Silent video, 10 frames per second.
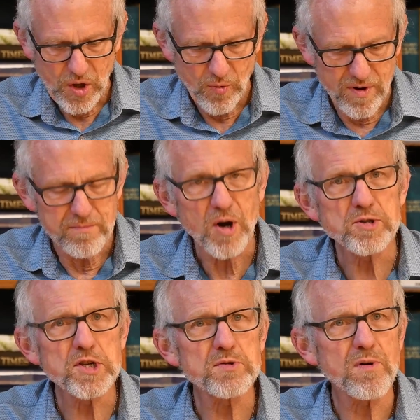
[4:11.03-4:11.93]
when
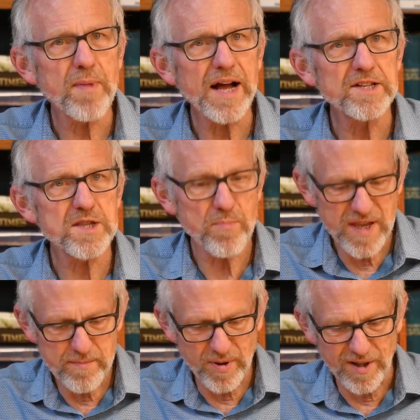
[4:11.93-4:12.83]
Moses reminds the
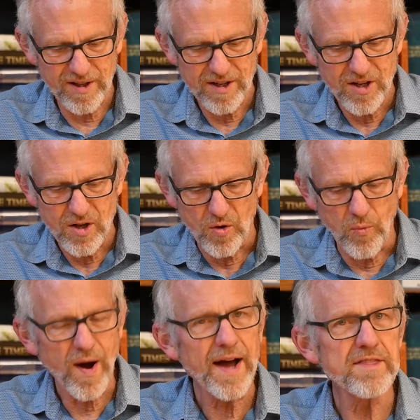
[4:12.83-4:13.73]
people
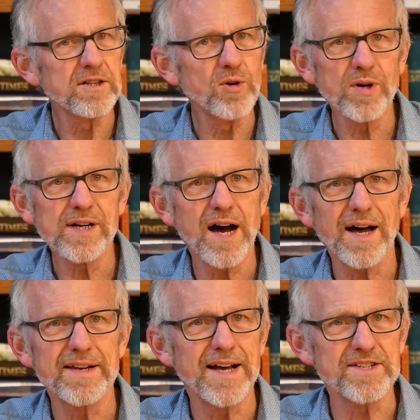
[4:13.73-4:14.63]
why the Lord
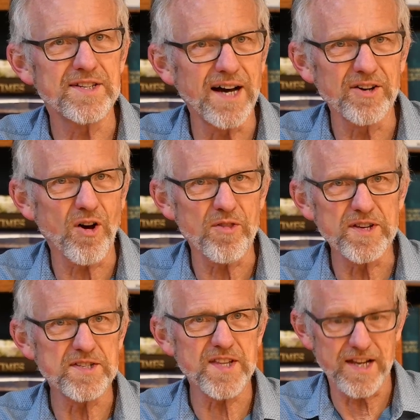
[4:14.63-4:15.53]
God has done all
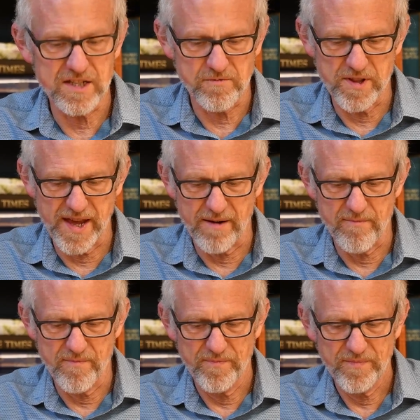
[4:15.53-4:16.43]
these things for them.